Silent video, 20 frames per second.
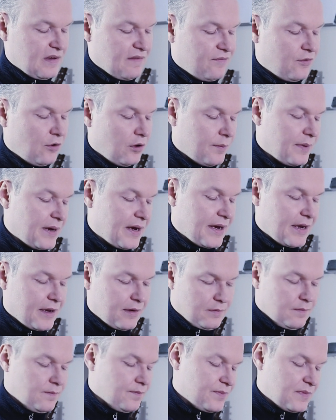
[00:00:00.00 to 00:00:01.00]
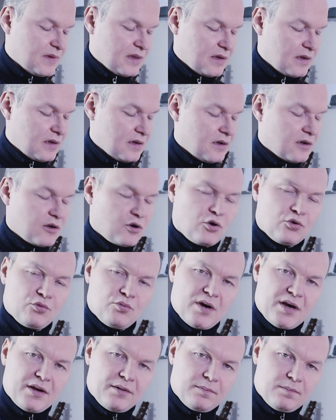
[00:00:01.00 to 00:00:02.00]
Followed by chord
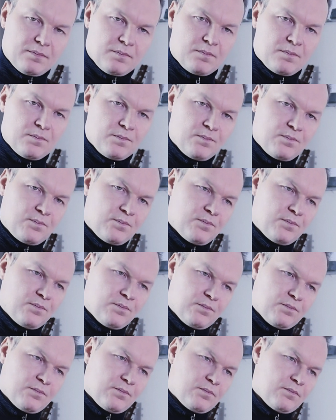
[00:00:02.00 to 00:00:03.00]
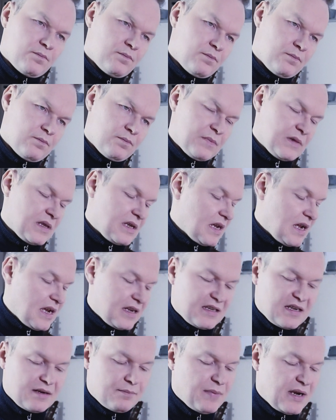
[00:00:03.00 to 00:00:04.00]
1,
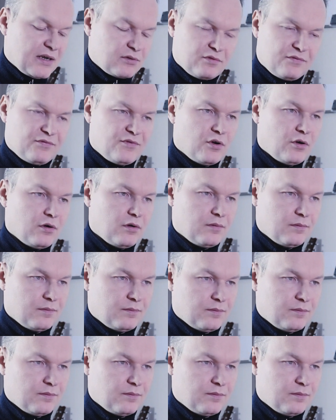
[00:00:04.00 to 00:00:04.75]
and then back to 4.